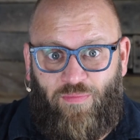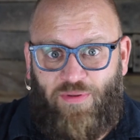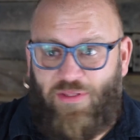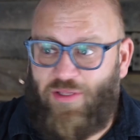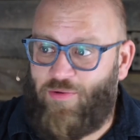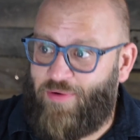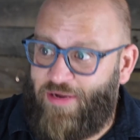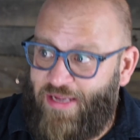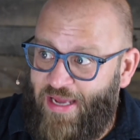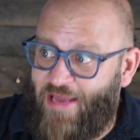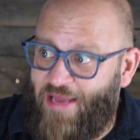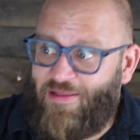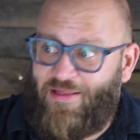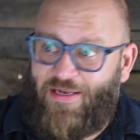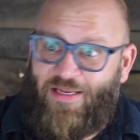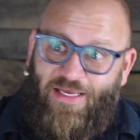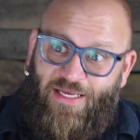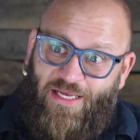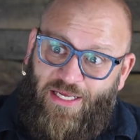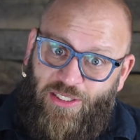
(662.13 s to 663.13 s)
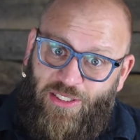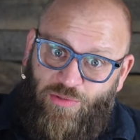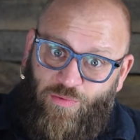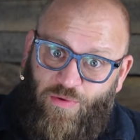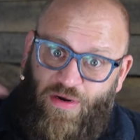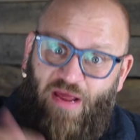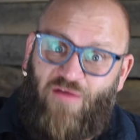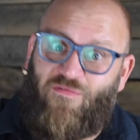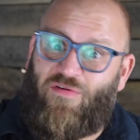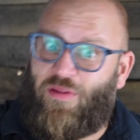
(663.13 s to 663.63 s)
but the reality is
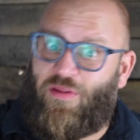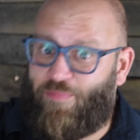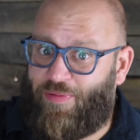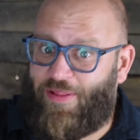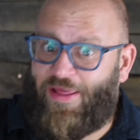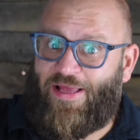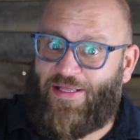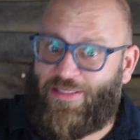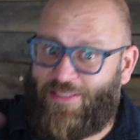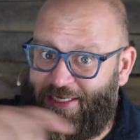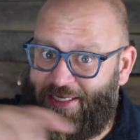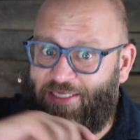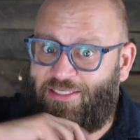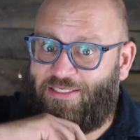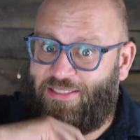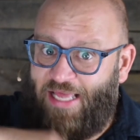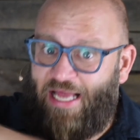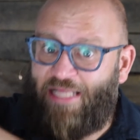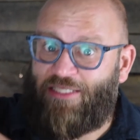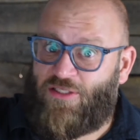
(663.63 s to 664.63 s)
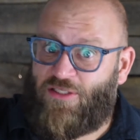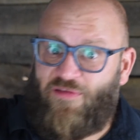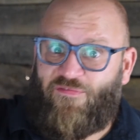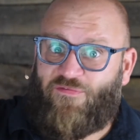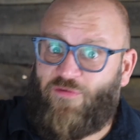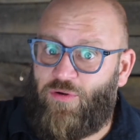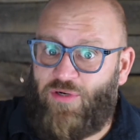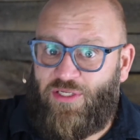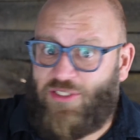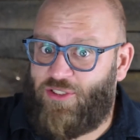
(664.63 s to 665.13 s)
whatever the plant is, that's the
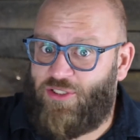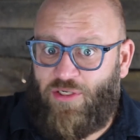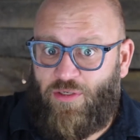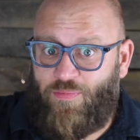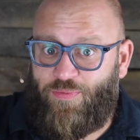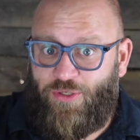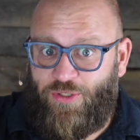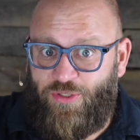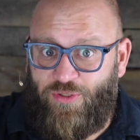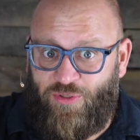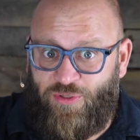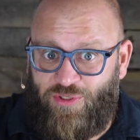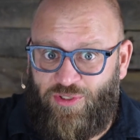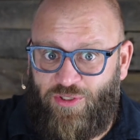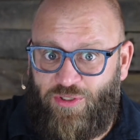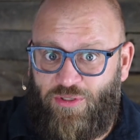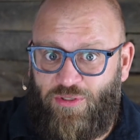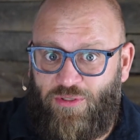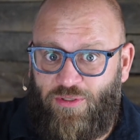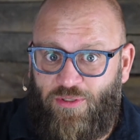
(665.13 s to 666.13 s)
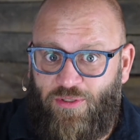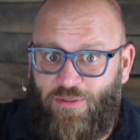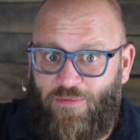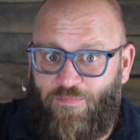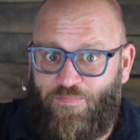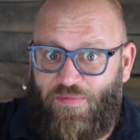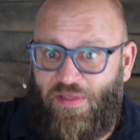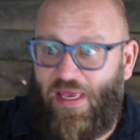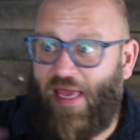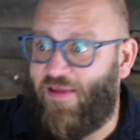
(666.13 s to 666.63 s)
fruit it's going to produce.
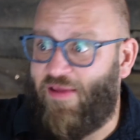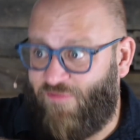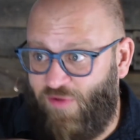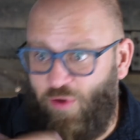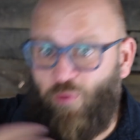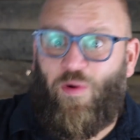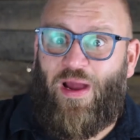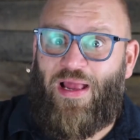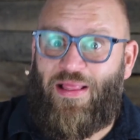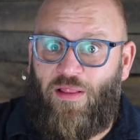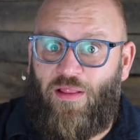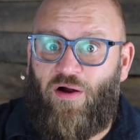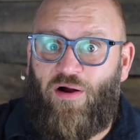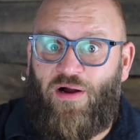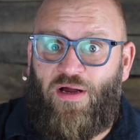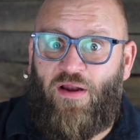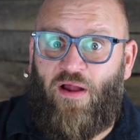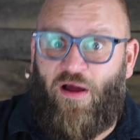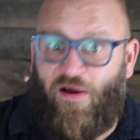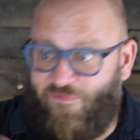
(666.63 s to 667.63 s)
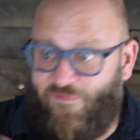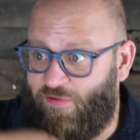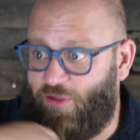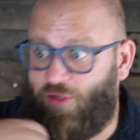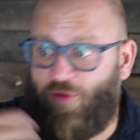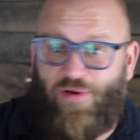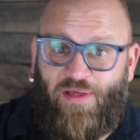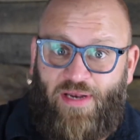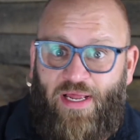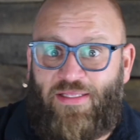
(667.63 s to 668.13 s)
Okay, if you wait long enough,
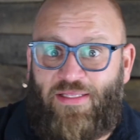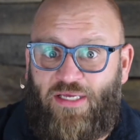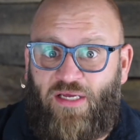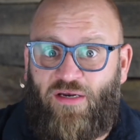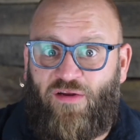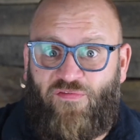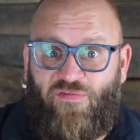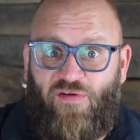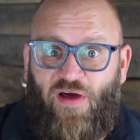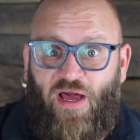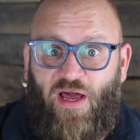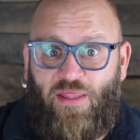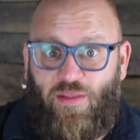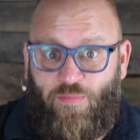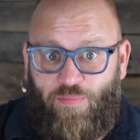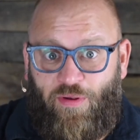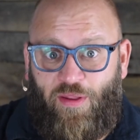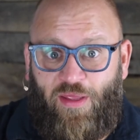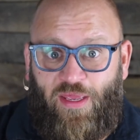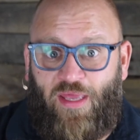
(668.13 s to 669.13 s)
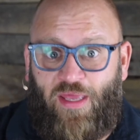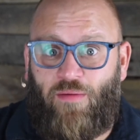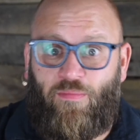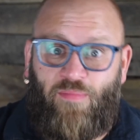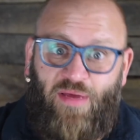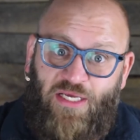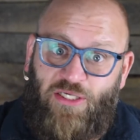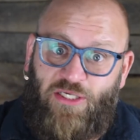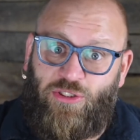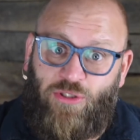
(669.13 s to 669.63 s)
you can identify the plant
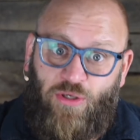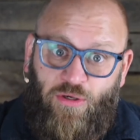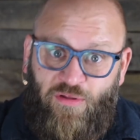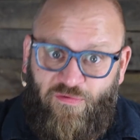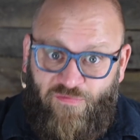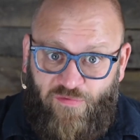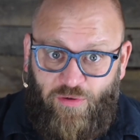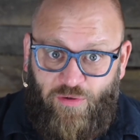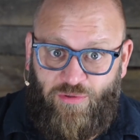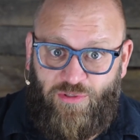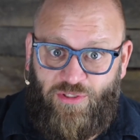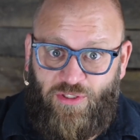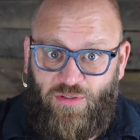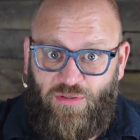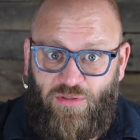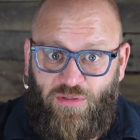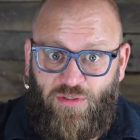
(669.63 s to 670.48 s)
based on the fruit.